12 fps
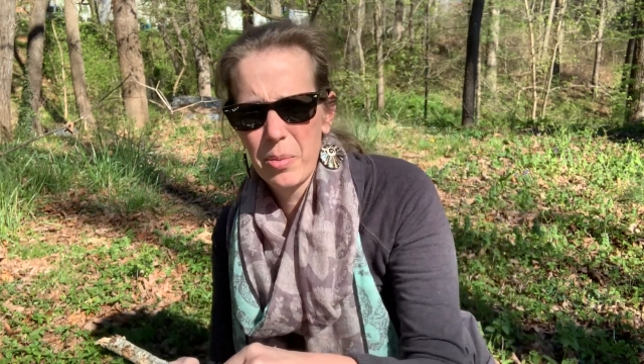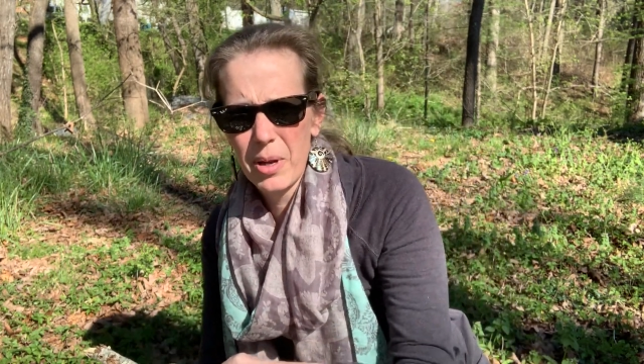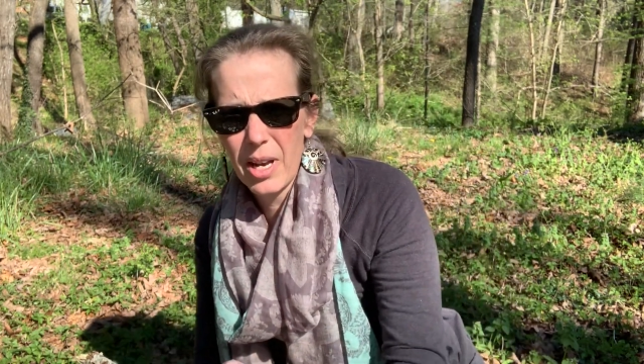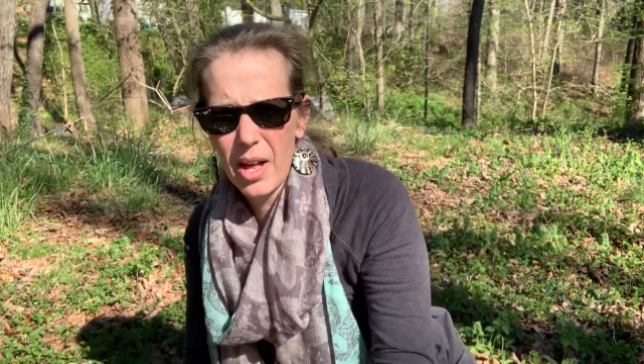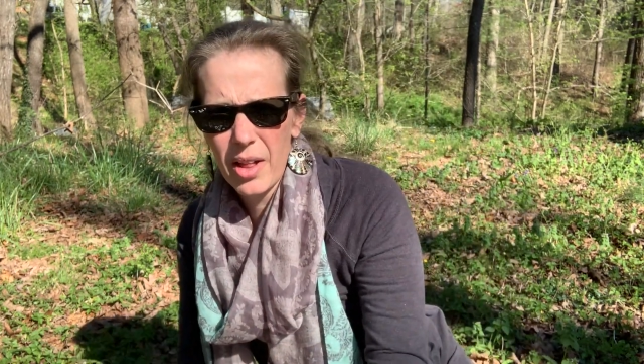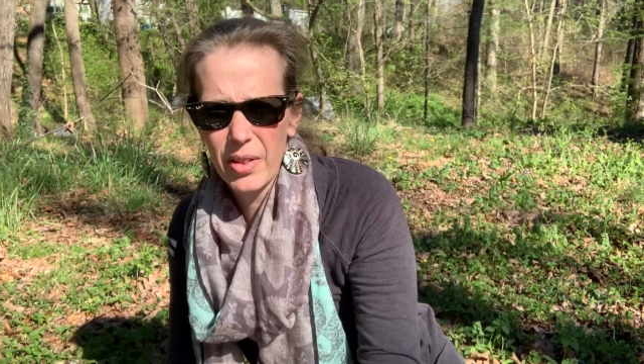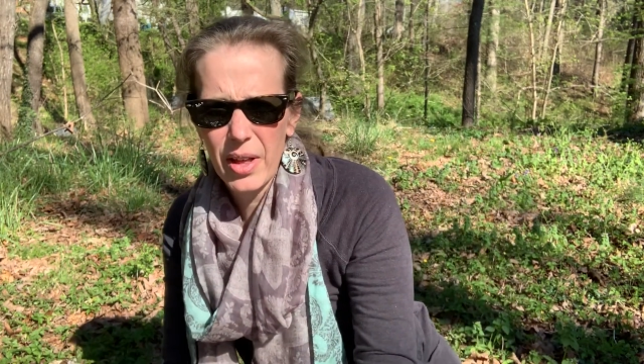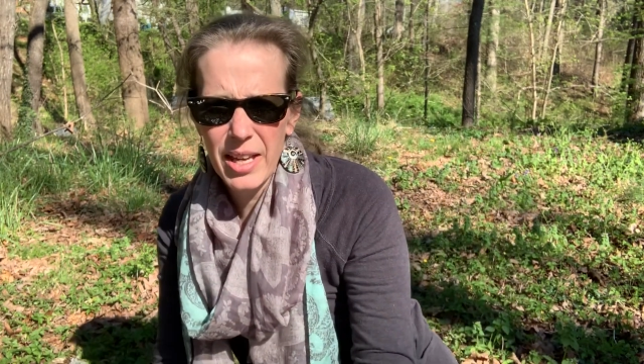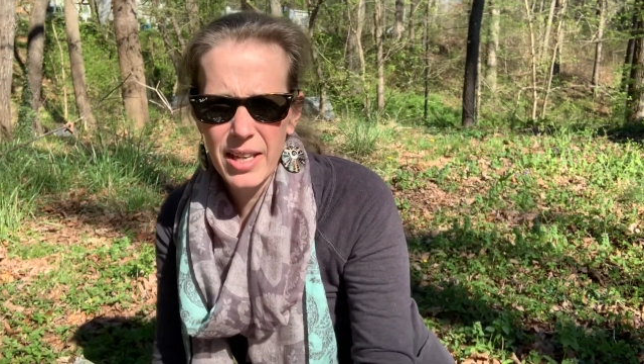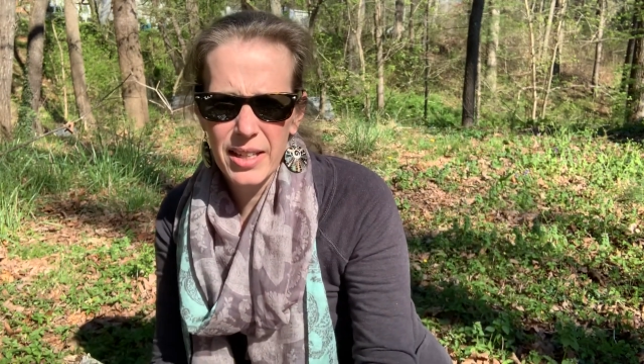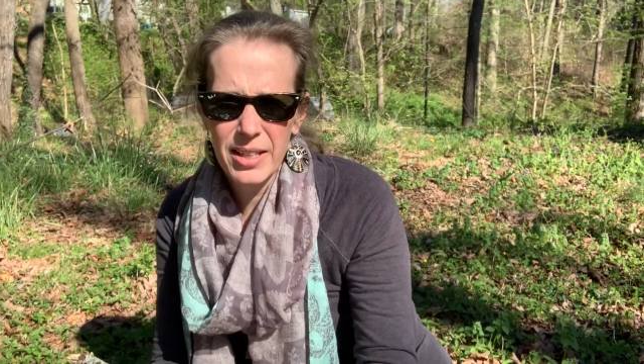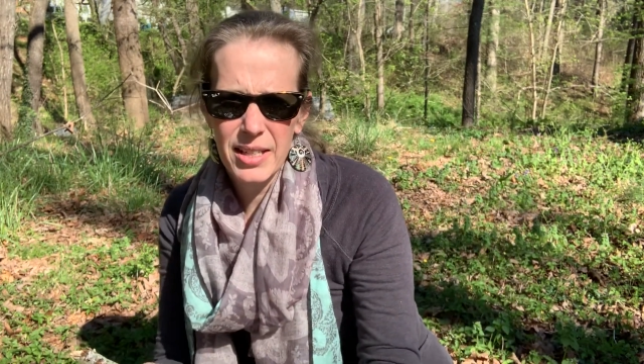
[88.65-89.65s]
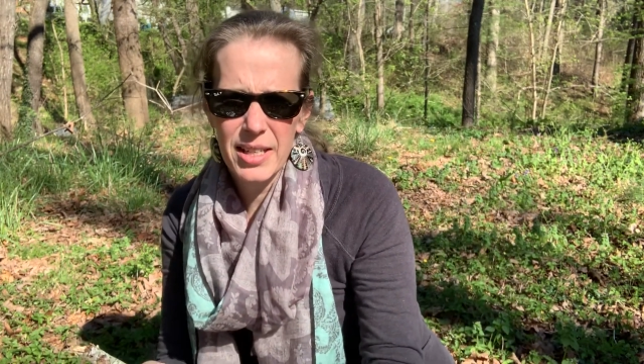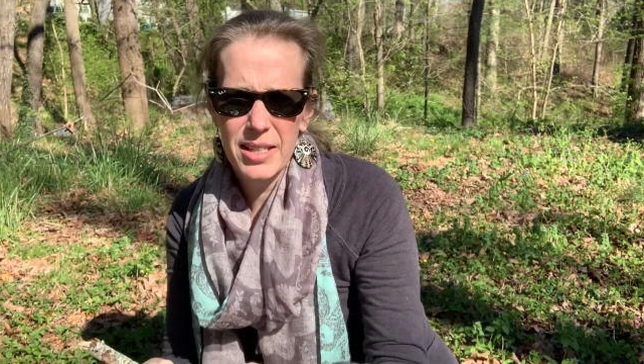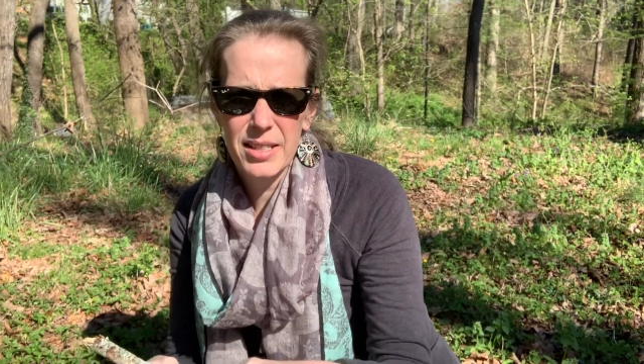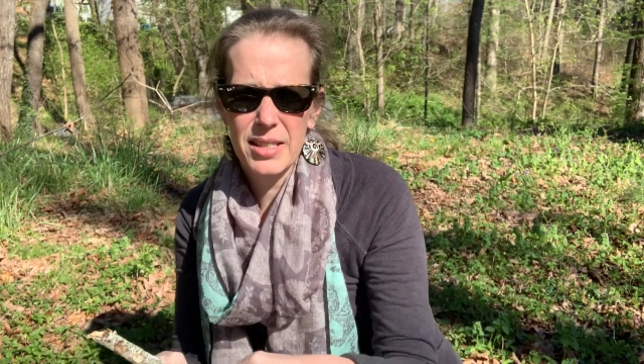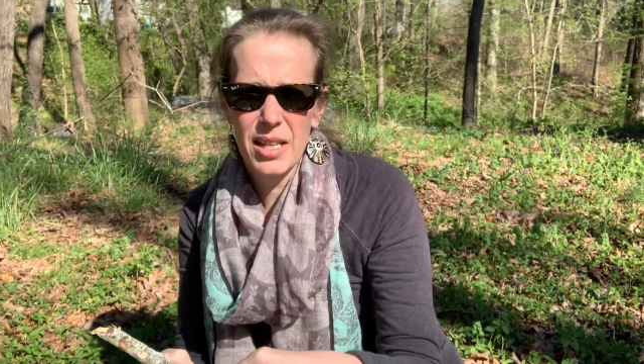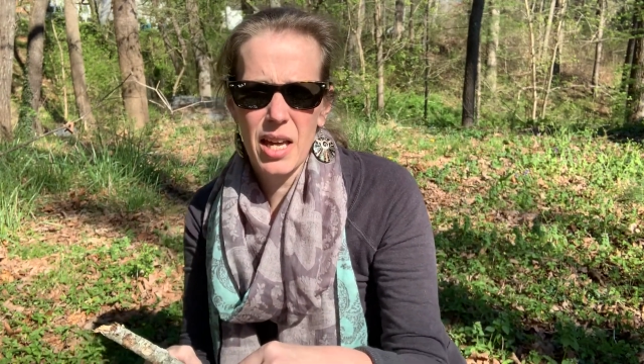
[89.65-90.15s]
but a lichen
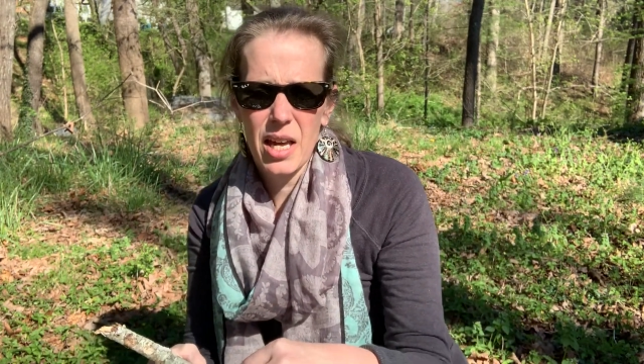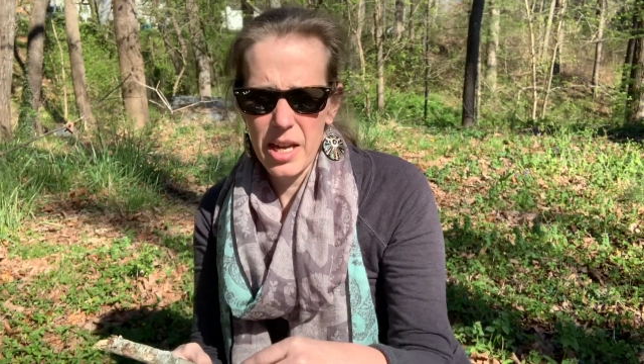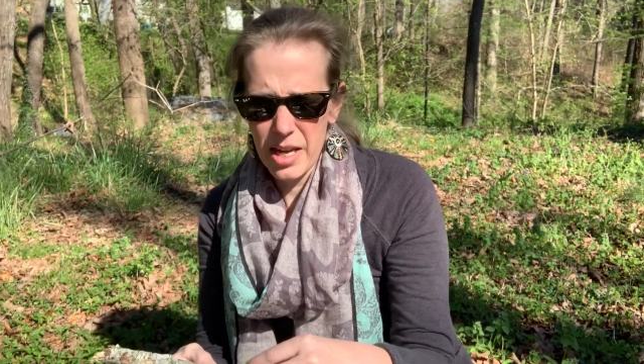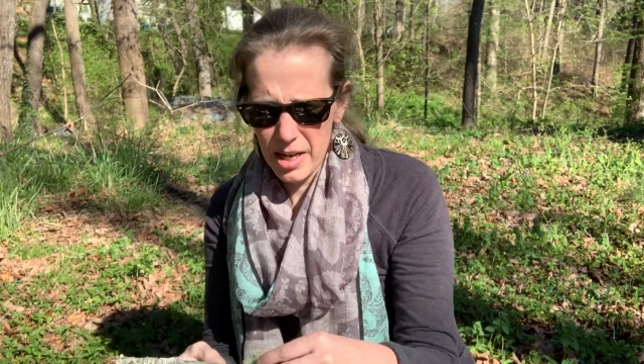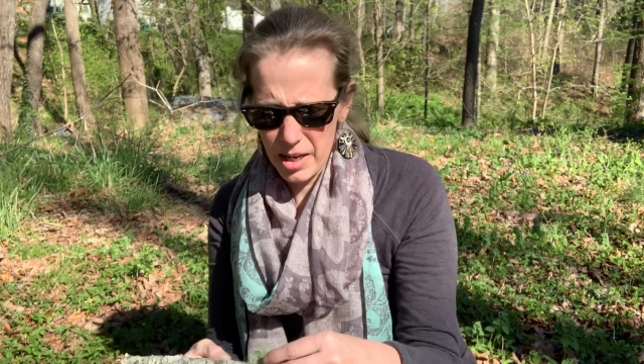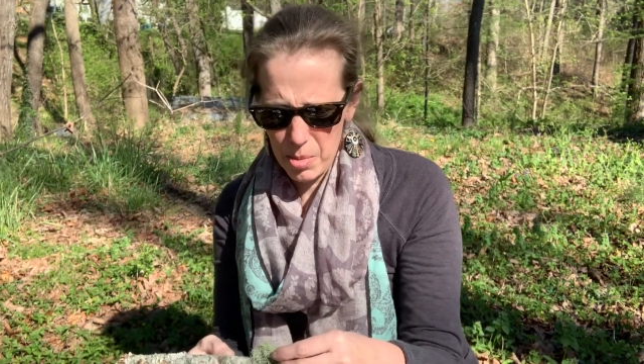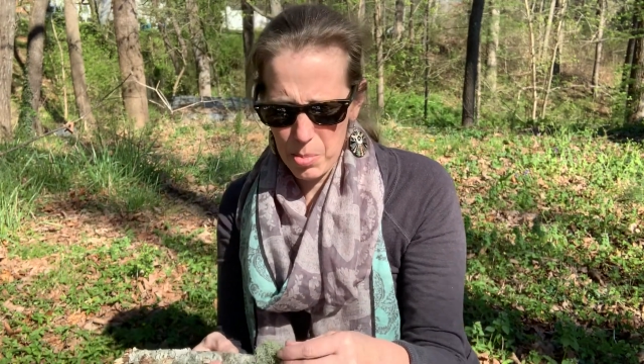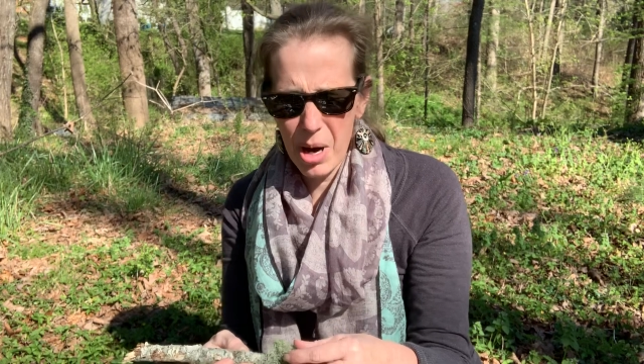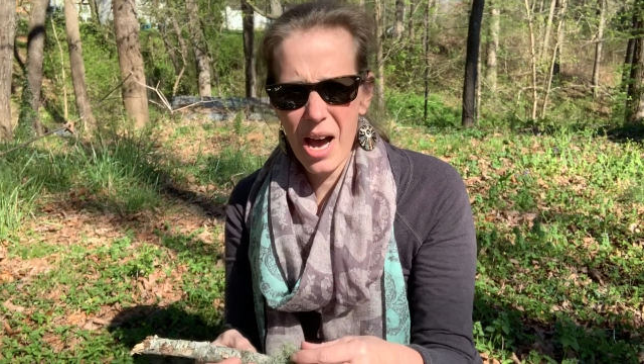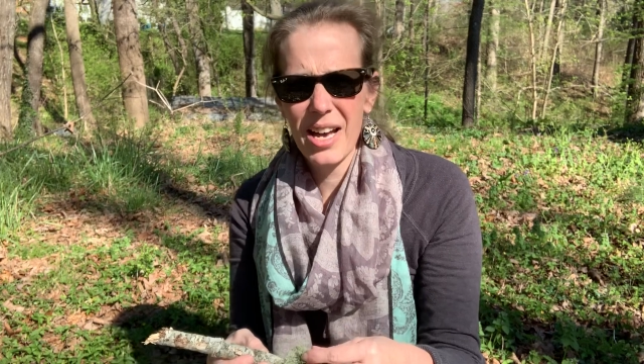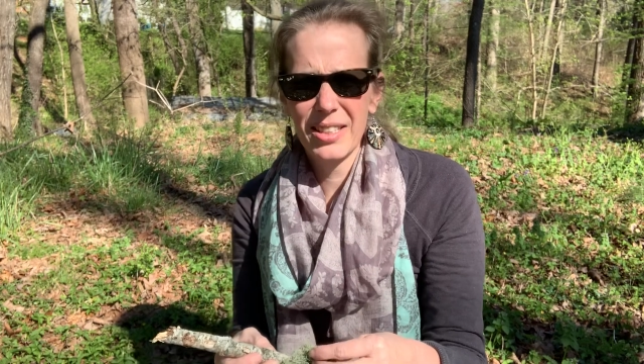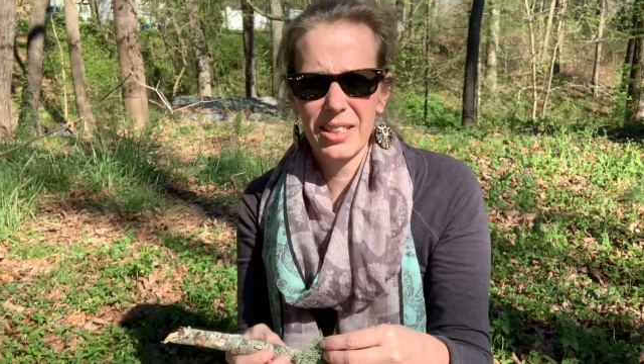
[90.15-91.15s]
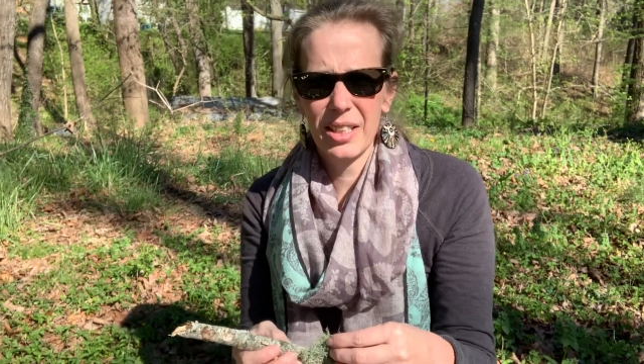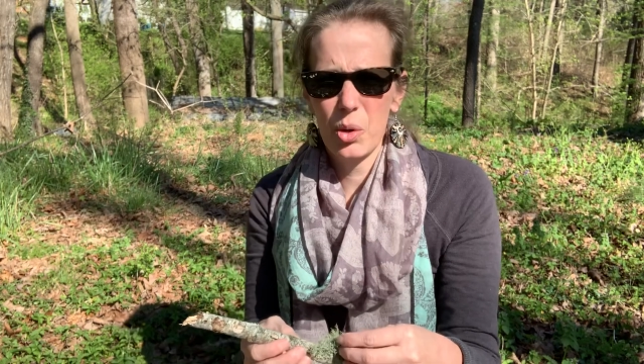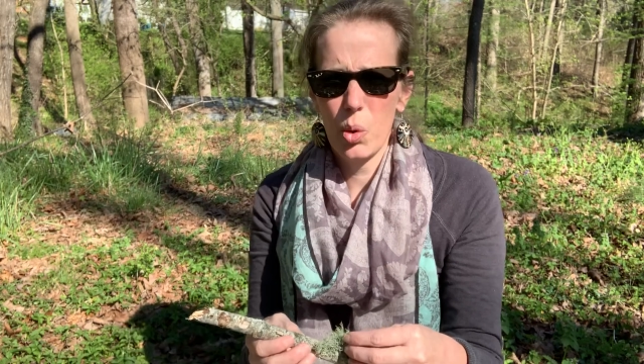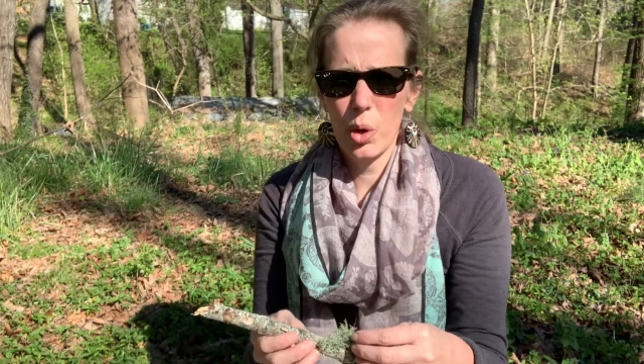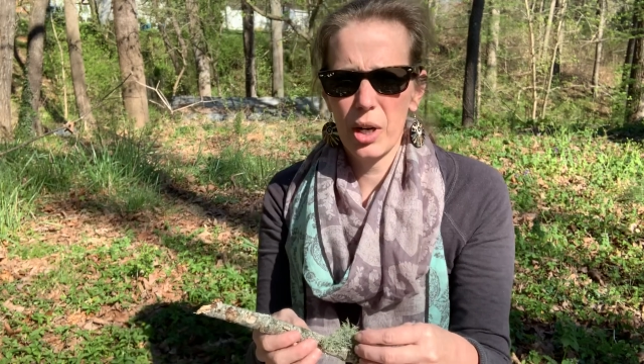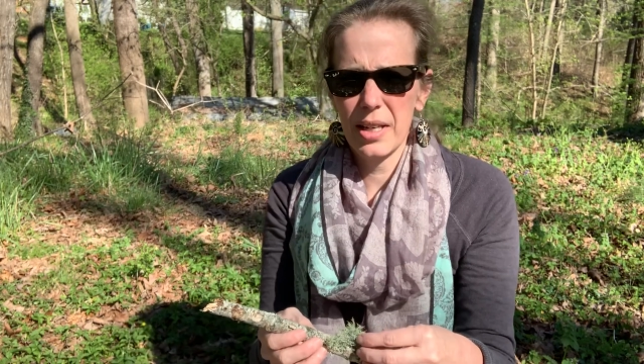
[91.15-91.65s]
is a composite
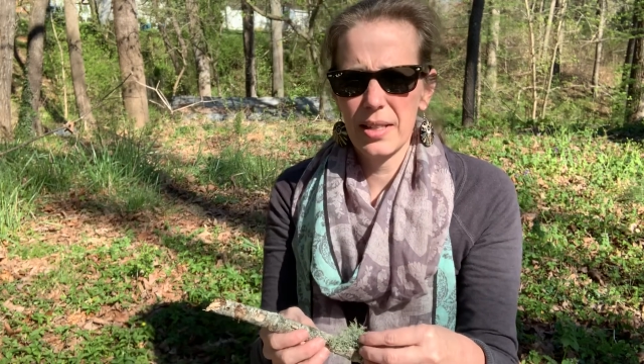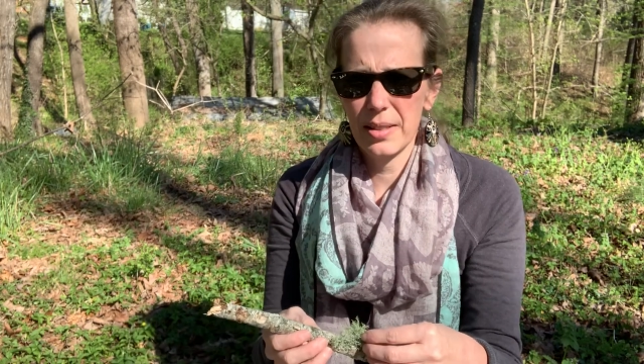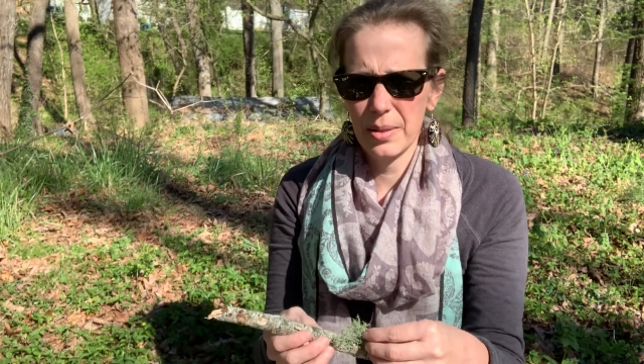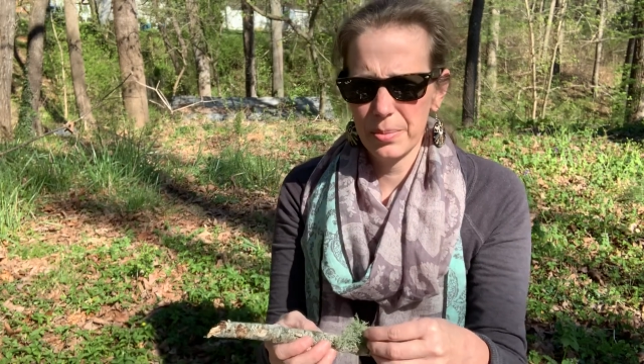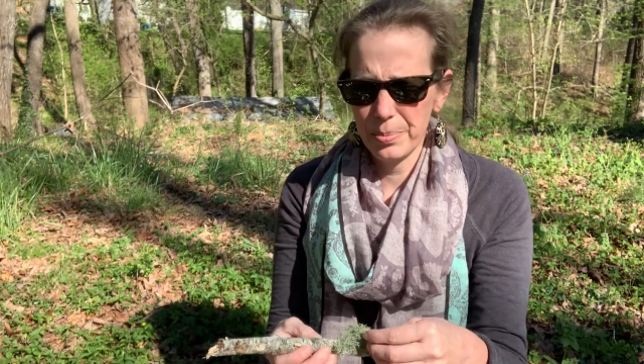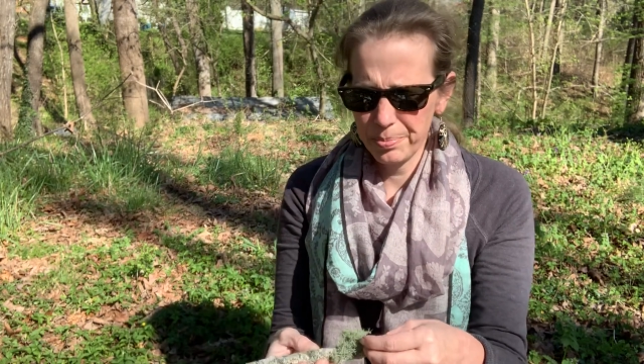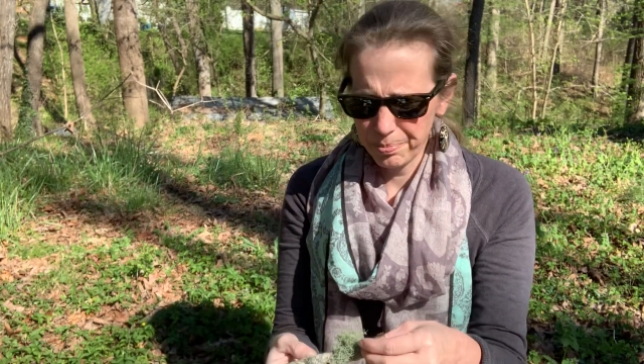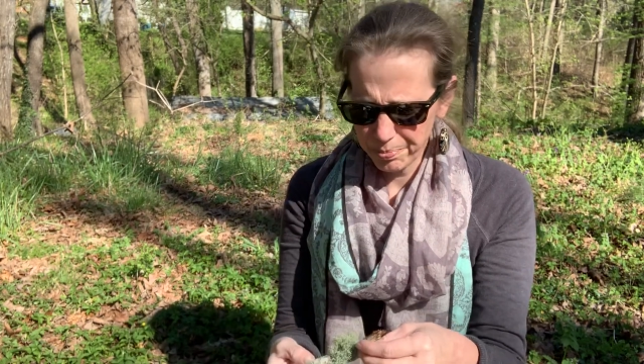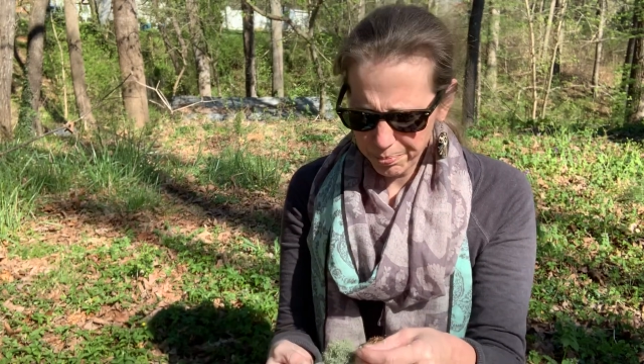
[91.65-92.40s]
organism.